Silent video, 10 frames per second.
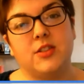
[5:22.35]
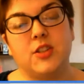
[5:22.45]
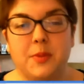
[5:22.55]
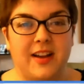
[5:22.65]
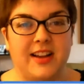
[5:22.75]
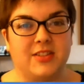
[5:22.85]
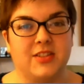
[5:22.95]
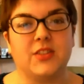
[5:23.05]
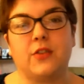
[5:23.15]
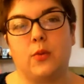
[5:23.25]

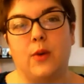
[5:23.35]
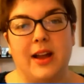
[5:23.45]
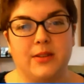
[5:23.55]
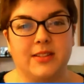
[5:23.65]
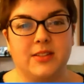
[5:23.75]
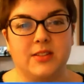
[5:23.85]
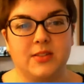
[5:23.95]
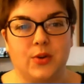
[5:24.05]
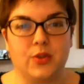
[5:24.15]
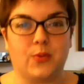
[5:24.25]
supervisors for why it
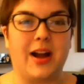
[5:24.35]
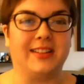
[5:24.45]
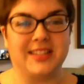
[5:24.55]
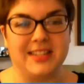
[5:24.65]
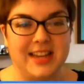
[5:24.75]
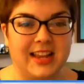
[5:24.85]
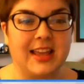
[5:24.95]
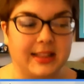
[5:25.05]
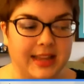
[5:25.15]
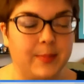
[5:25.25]
was worthwhile to
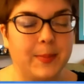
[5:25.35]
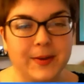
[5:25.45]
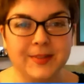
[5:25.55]
take that leap.